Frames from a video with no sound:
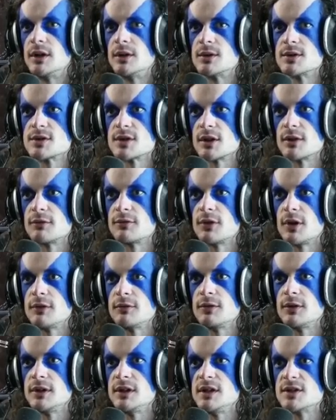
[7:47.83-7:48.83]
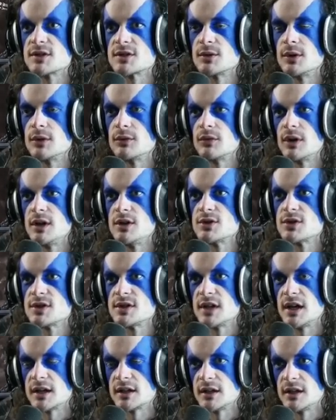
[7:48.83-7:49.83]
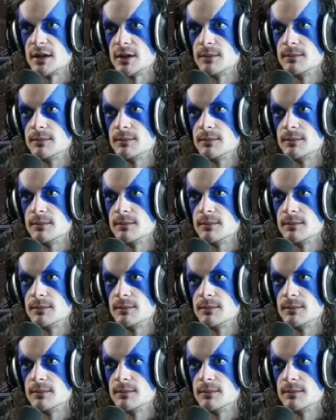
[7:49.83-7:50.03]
is on the front foot. He is going range attack now.